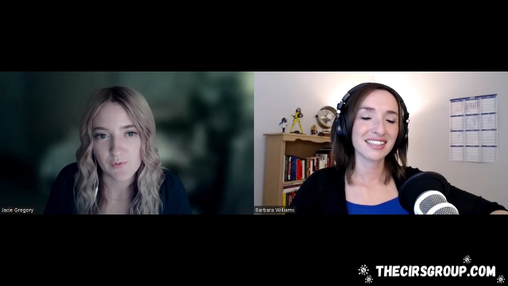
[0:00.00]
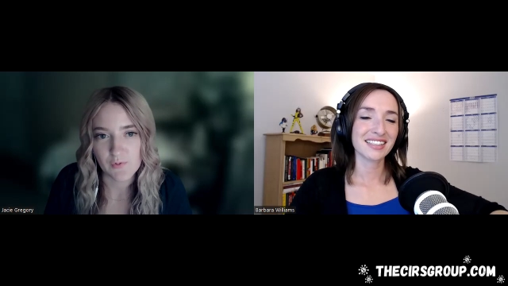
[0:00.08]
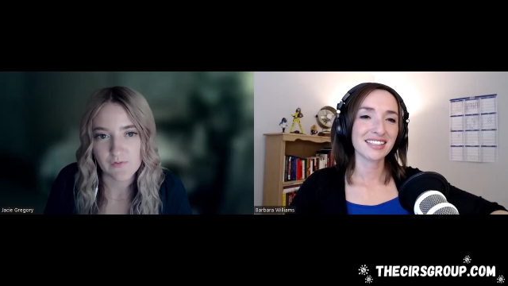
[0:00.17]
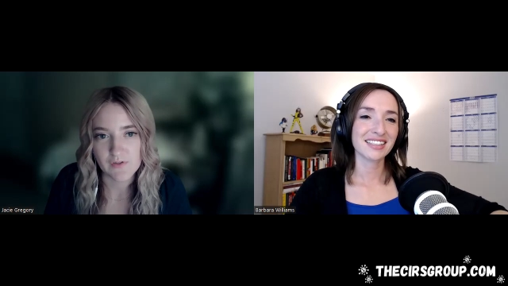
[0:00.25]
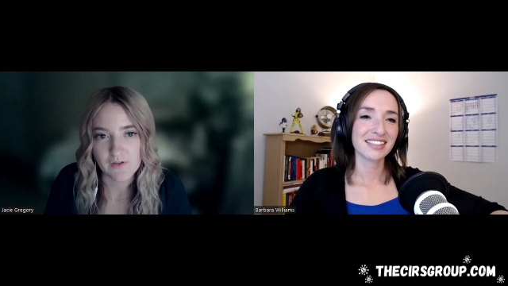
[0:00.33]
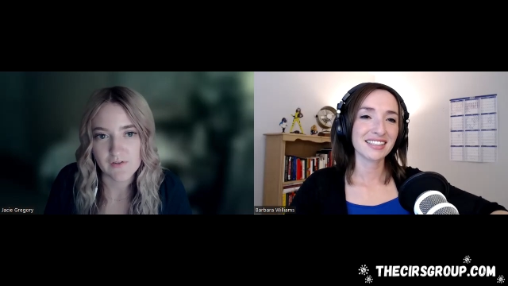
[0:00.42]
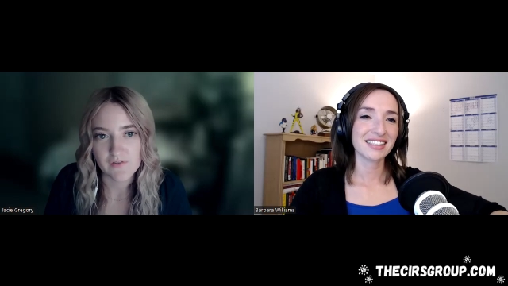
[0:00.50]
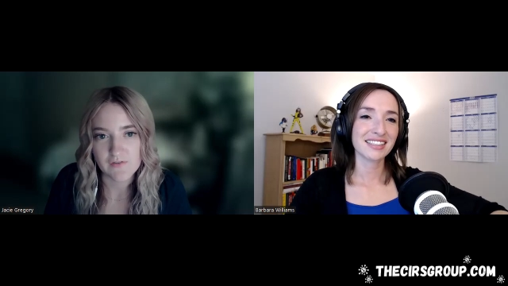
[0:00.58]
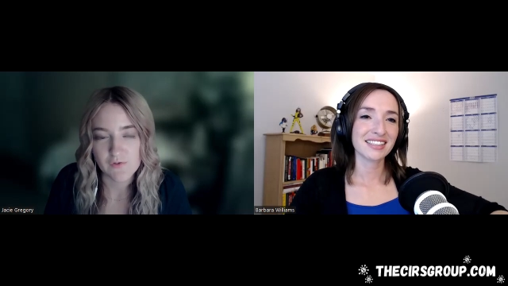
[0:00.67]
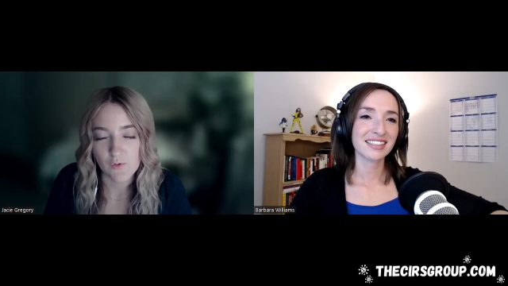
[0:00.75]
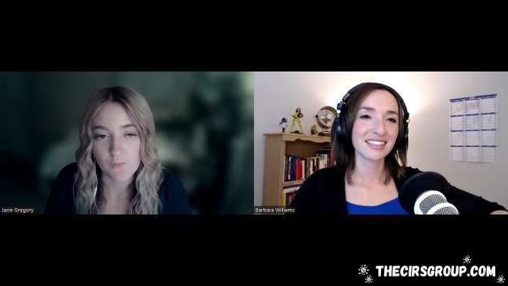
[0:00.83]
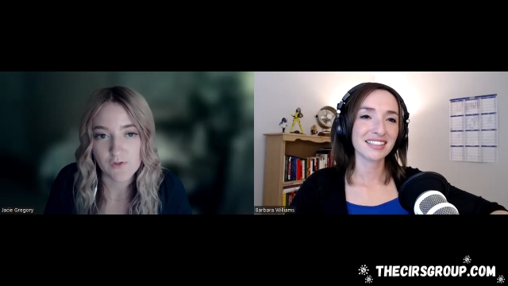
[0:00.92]
Speaker 1: who have done
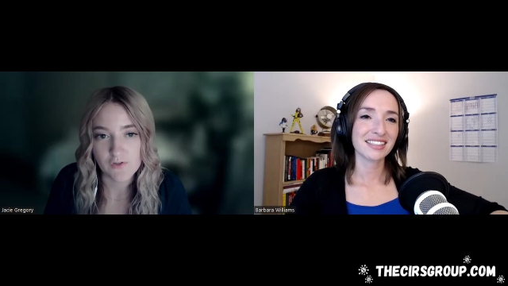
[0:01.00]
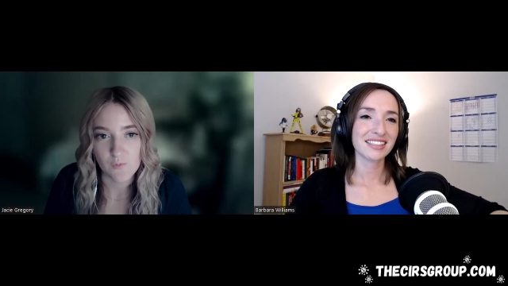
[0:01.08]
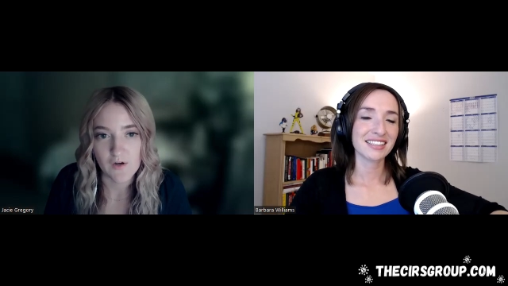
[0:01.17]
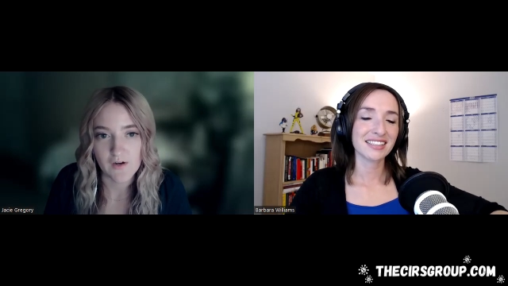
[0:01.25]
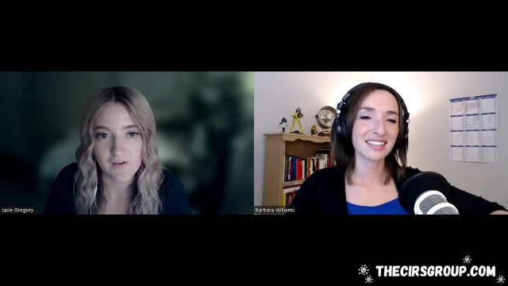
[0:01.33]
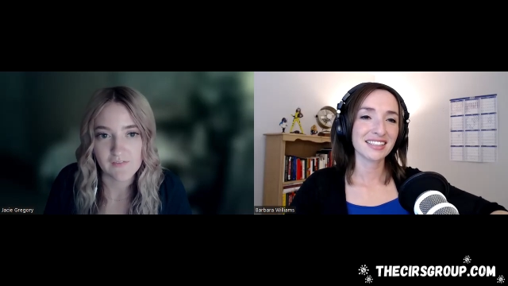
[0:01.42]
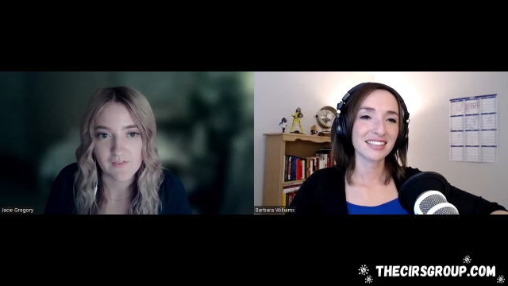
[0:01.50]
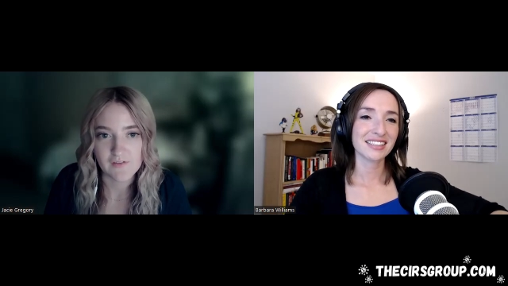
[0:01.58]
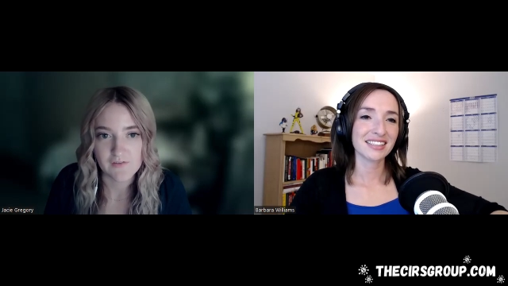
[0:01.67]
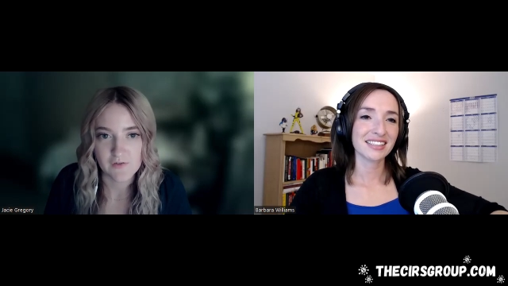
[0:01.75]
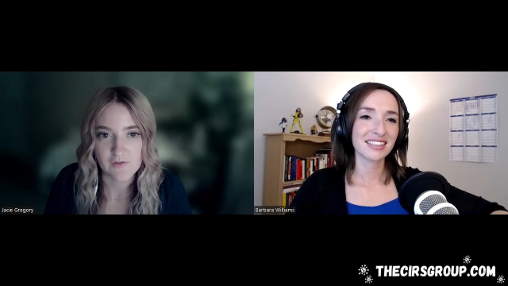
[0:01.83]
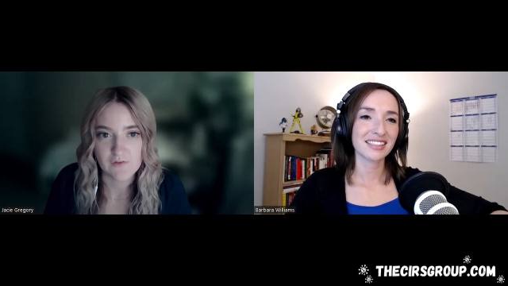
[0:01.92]
so much work in the
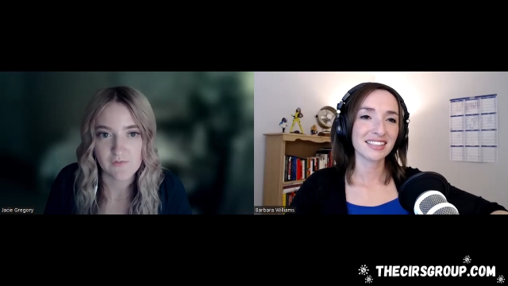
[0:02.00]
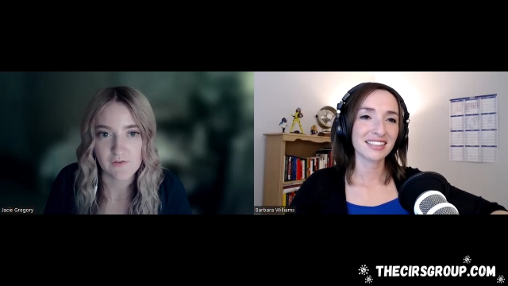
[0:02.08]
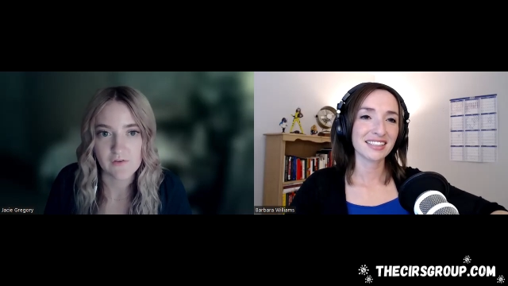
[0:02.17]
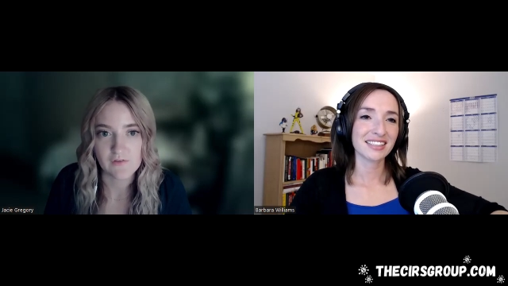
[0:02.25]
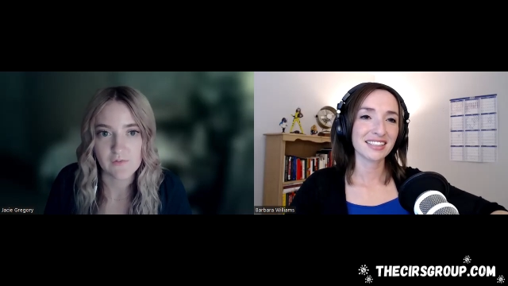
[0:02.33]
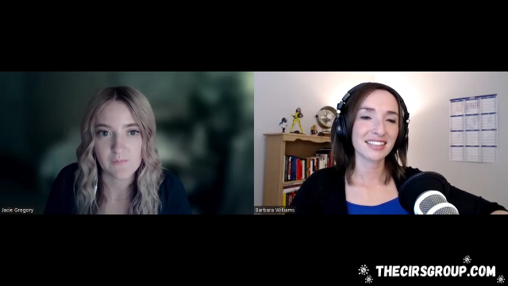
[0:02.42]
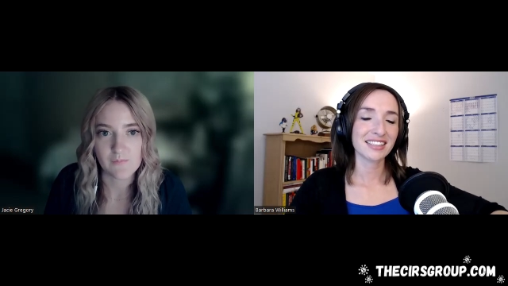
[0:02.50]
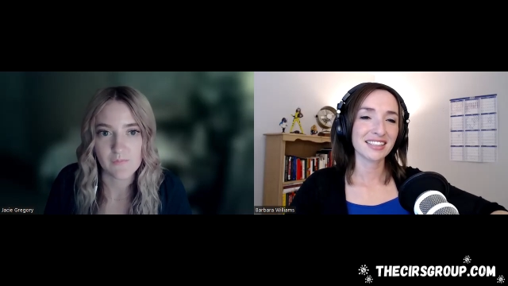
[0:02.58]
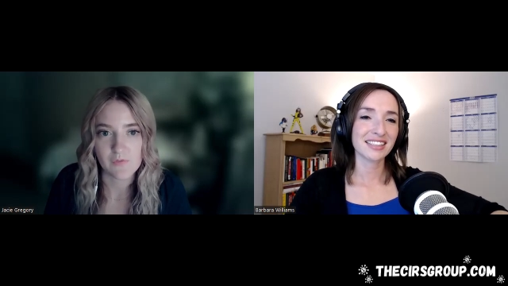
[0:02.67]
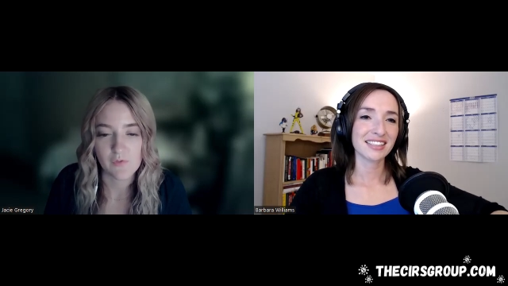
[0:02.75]
CIRS field and